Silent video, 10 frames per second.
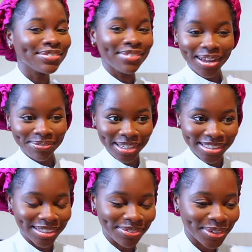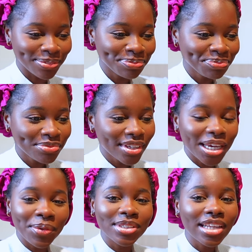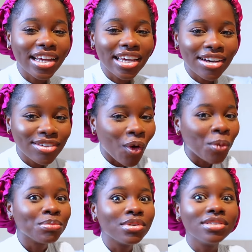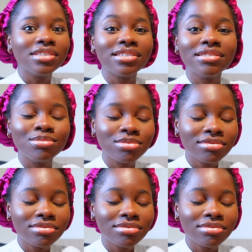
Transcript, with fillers: in Black Panther, but it wasn't like a complete sleep.